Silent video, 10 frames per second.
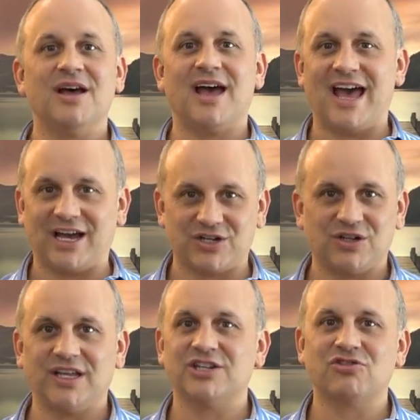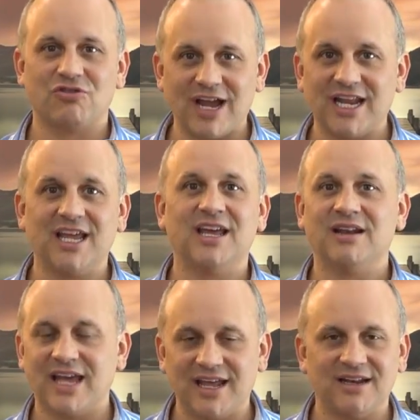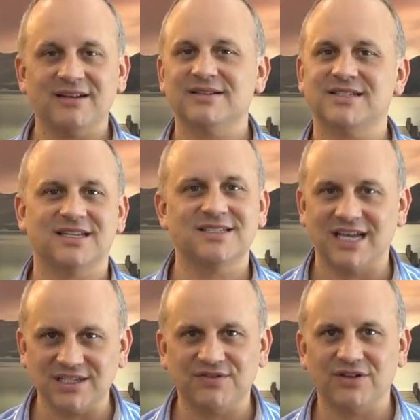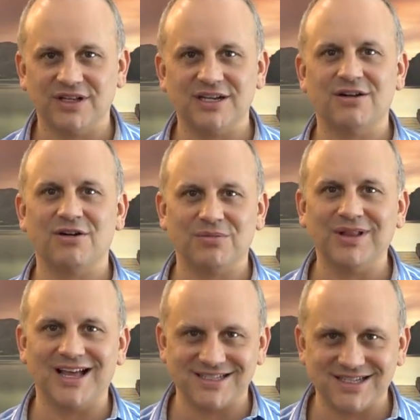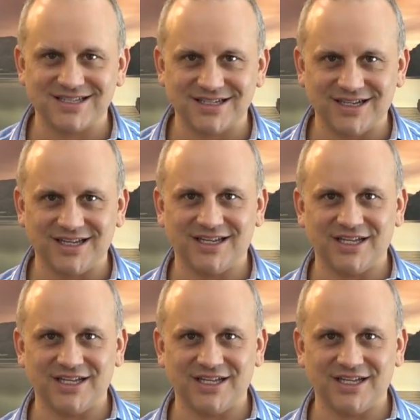actually training and successful in neuroplasticity.